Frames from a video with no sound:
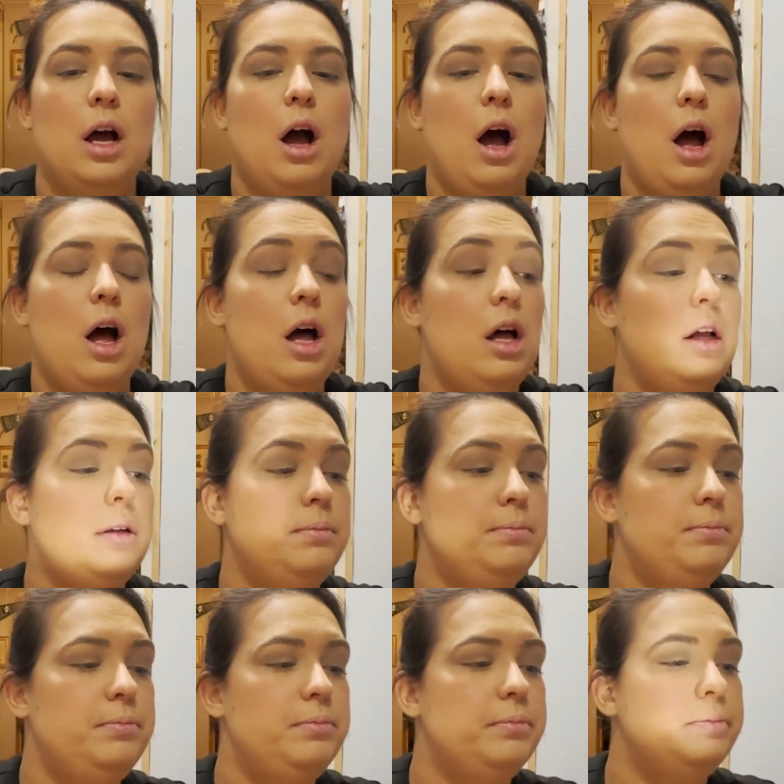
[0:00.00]
um,
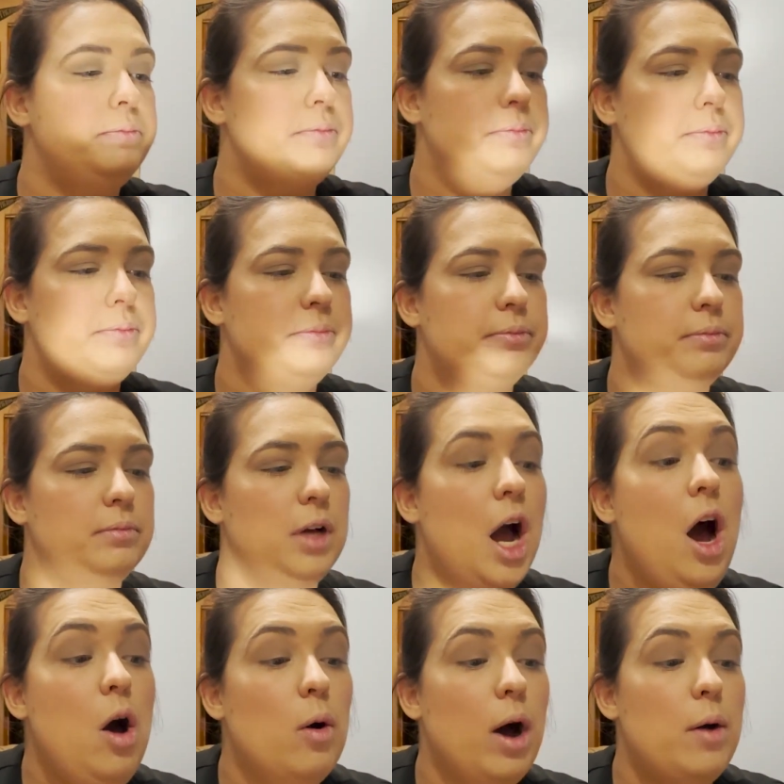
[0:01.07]

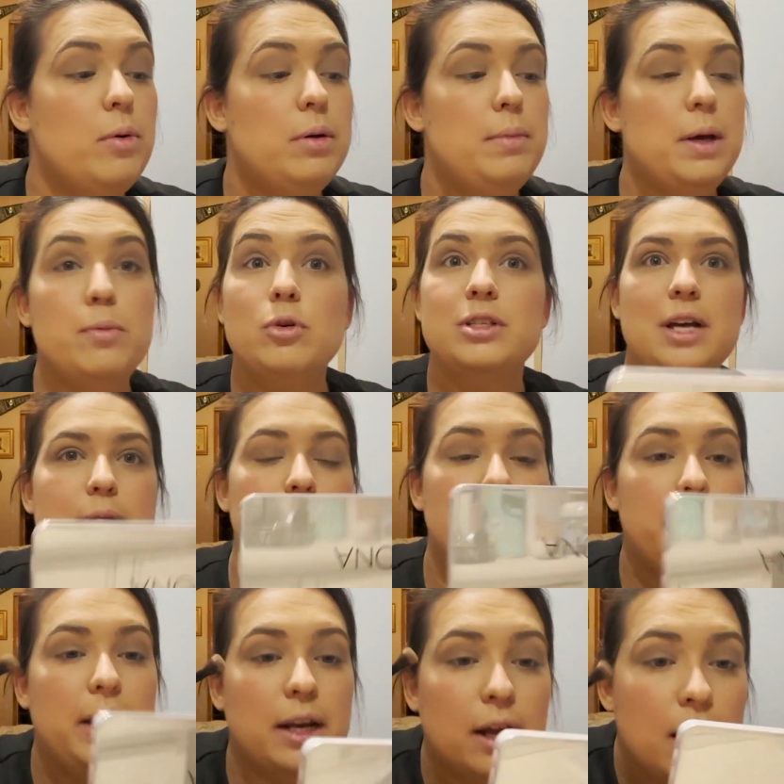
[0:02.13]
oh, I want to make more time to
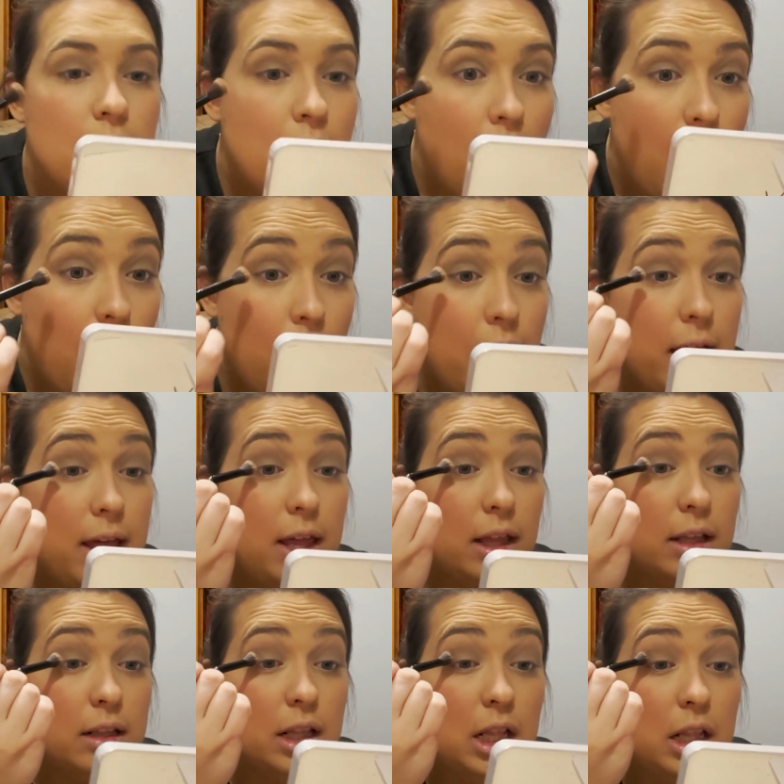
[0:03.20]
read. I
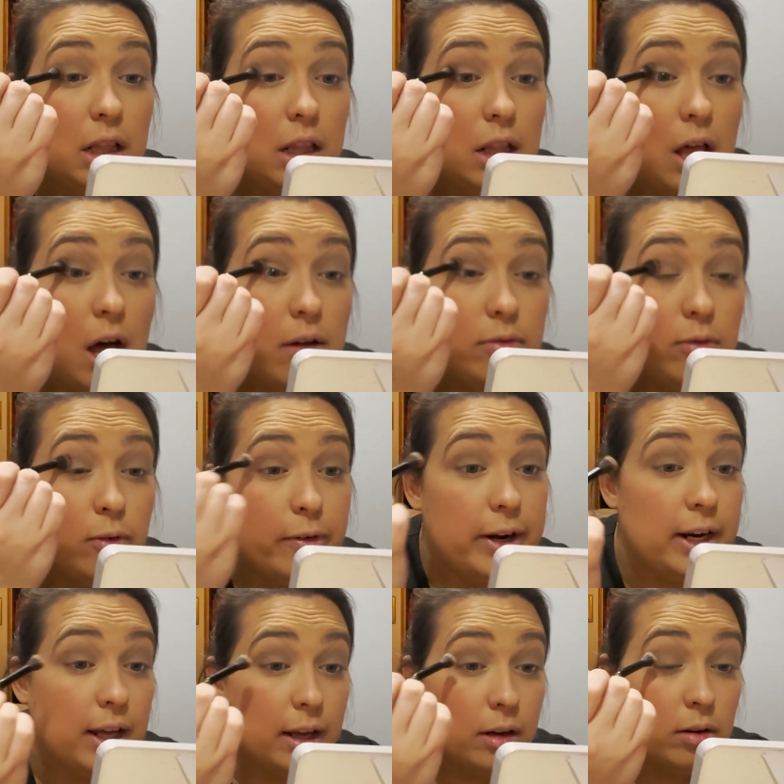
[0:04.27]
love
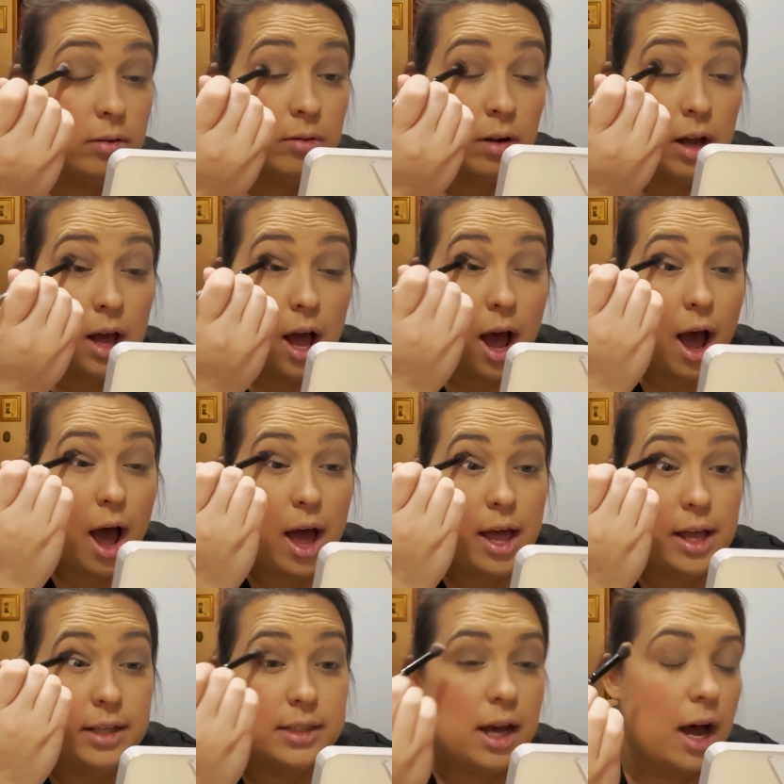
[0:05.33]
reading
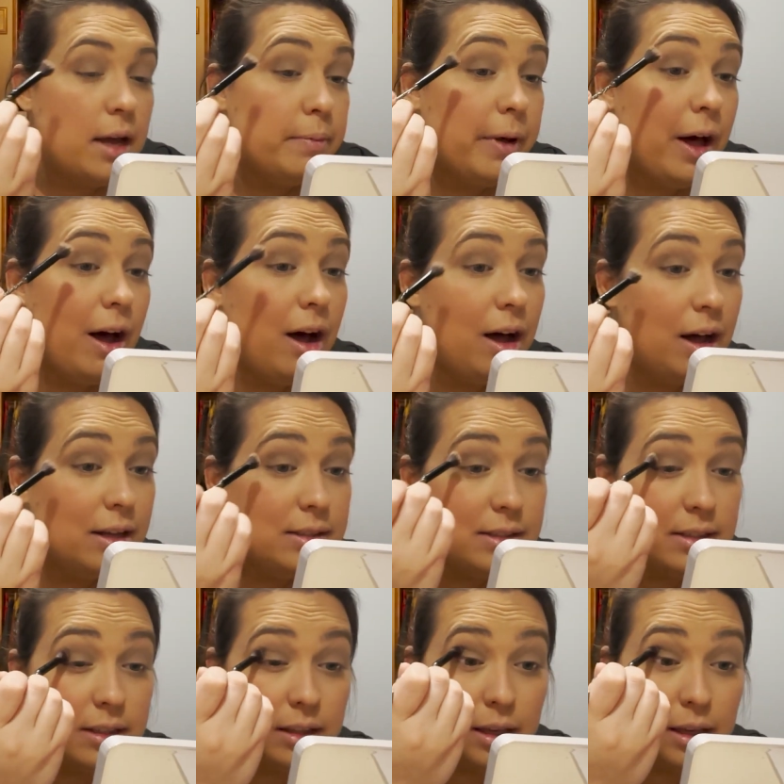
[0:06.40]
and I'm constantly